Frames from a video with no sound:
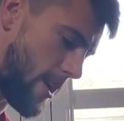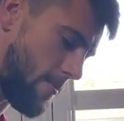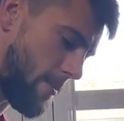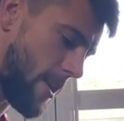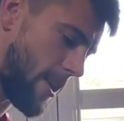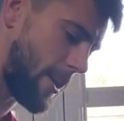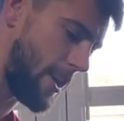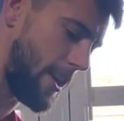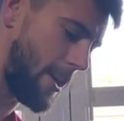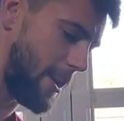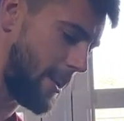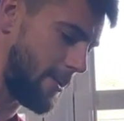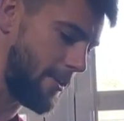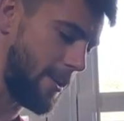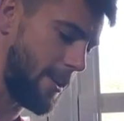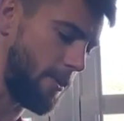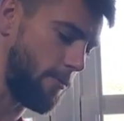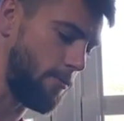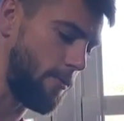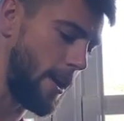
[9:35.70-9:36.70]
I'm not getting a
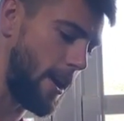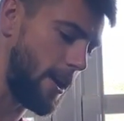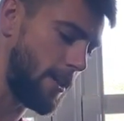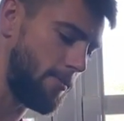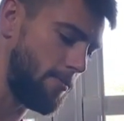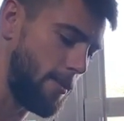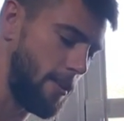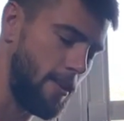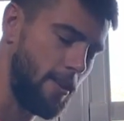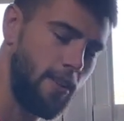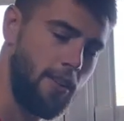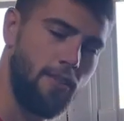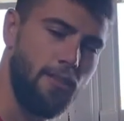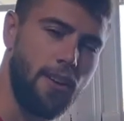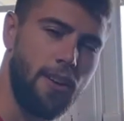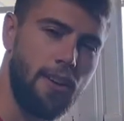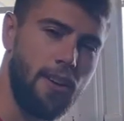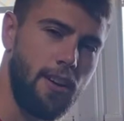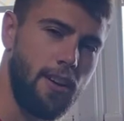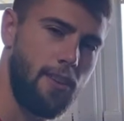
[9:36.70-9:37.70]
lot of raspberry
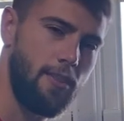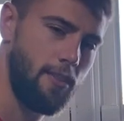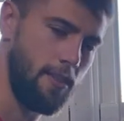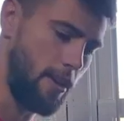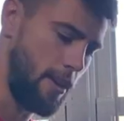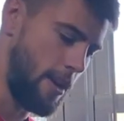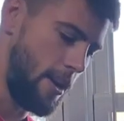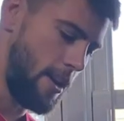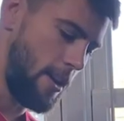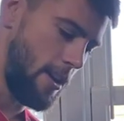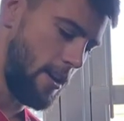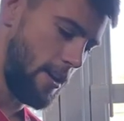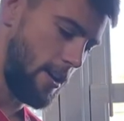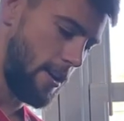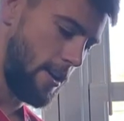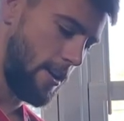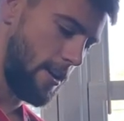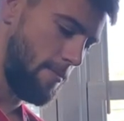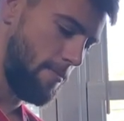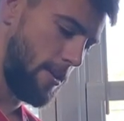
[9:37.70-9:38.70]
right now.
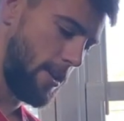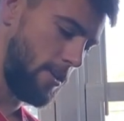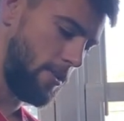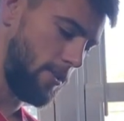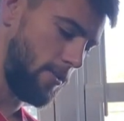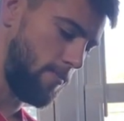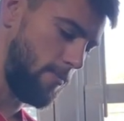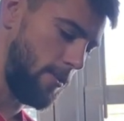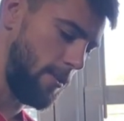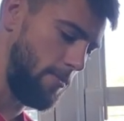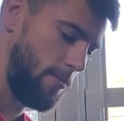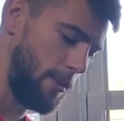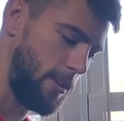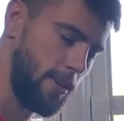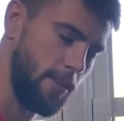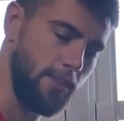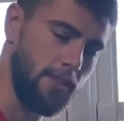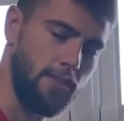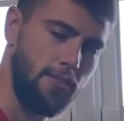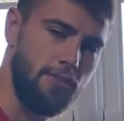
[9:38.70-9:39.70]
Uh, it might just be
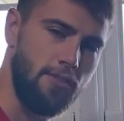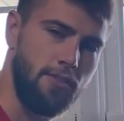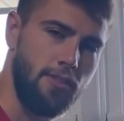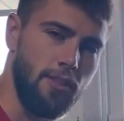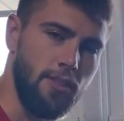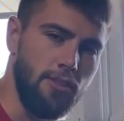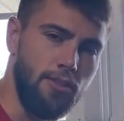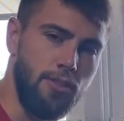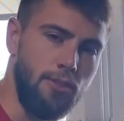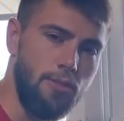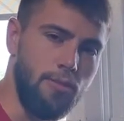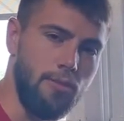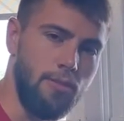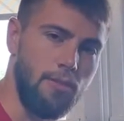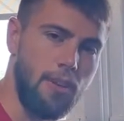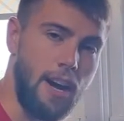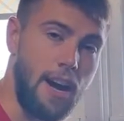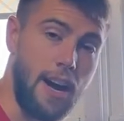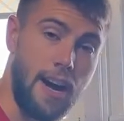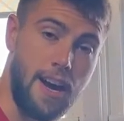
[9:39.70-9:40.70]
because it's still
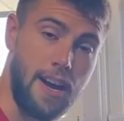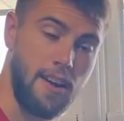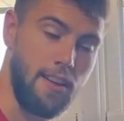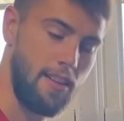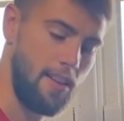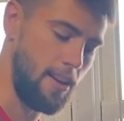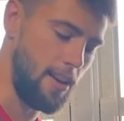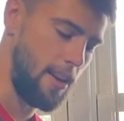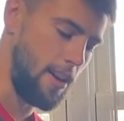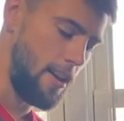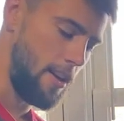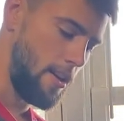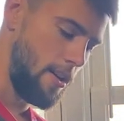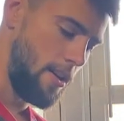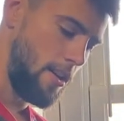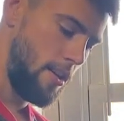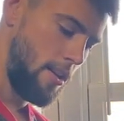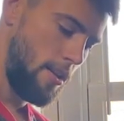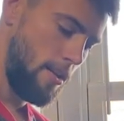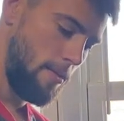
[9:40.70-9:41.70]
too hot.
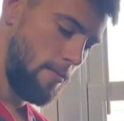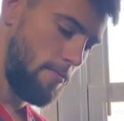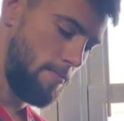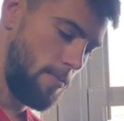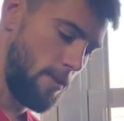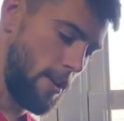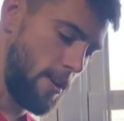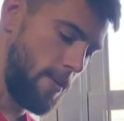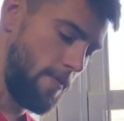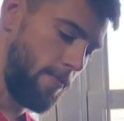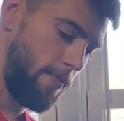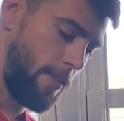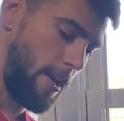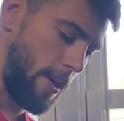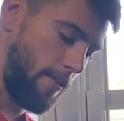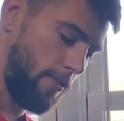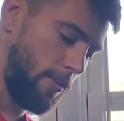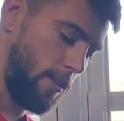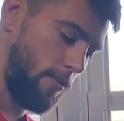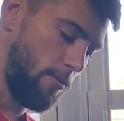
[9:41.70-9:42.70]
But
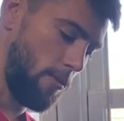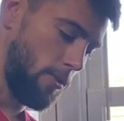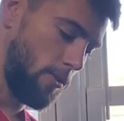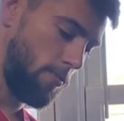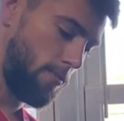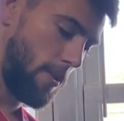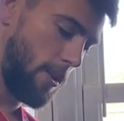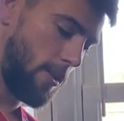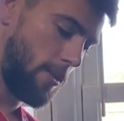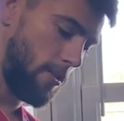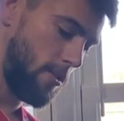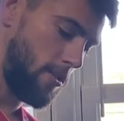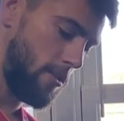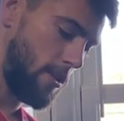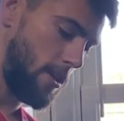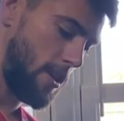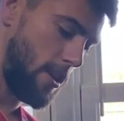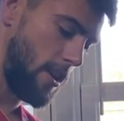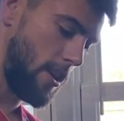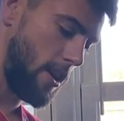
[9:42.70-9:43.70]
definitely rose
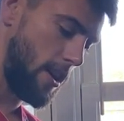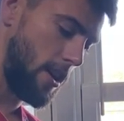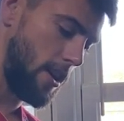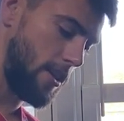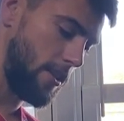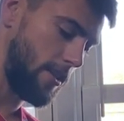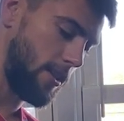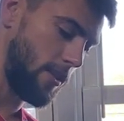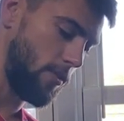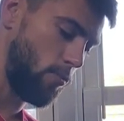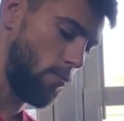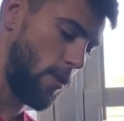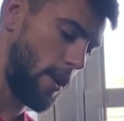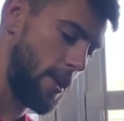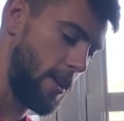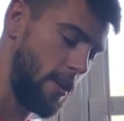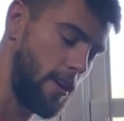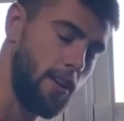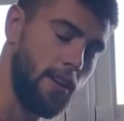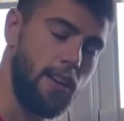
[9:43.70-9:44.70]
petal. Uh, it says
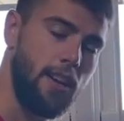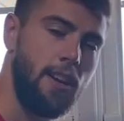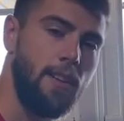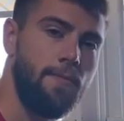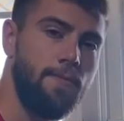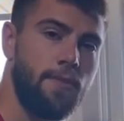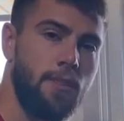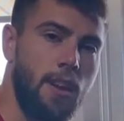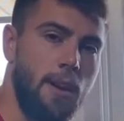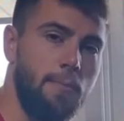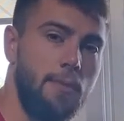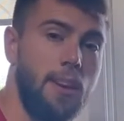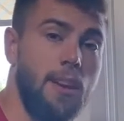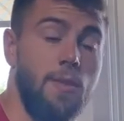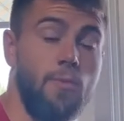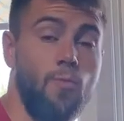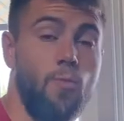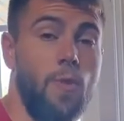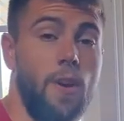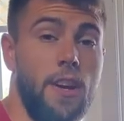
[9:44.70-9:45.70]
white honey. I'm
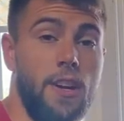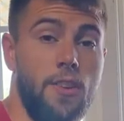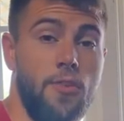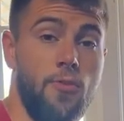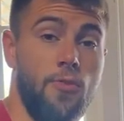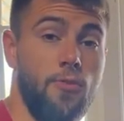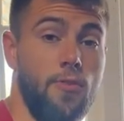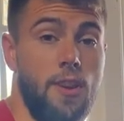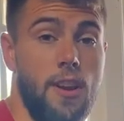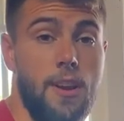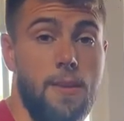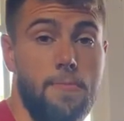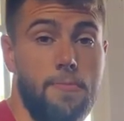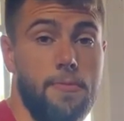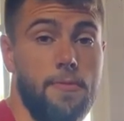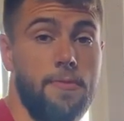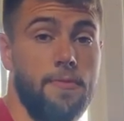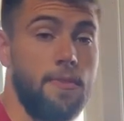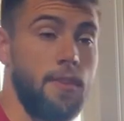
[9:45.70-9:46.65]
getting white grape.